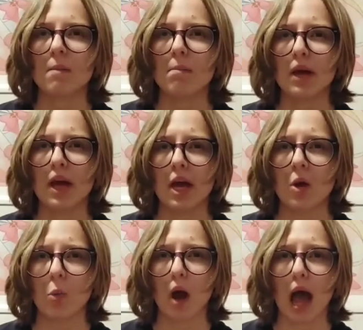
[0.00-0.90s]

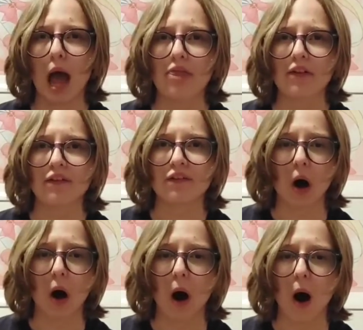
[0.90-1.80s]
beware the
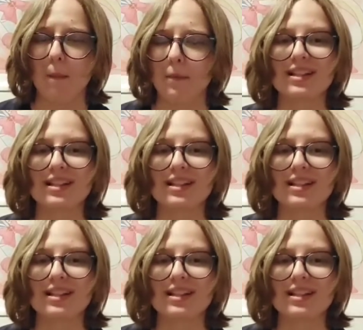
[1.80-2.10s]
farm, or